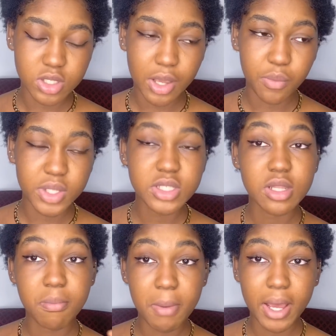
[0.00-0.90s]
went to the
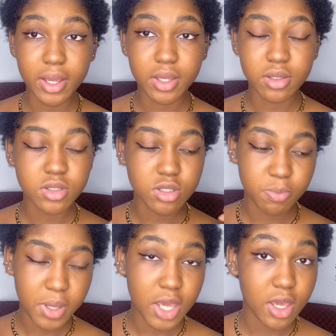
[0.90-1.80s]
bank to
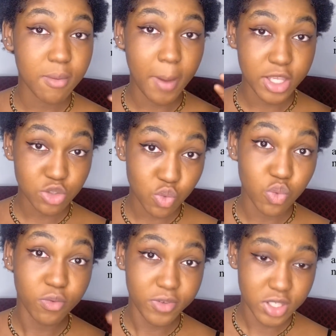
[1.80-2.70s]
pay my school
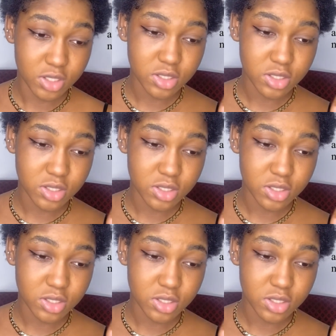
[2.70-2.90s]
fees.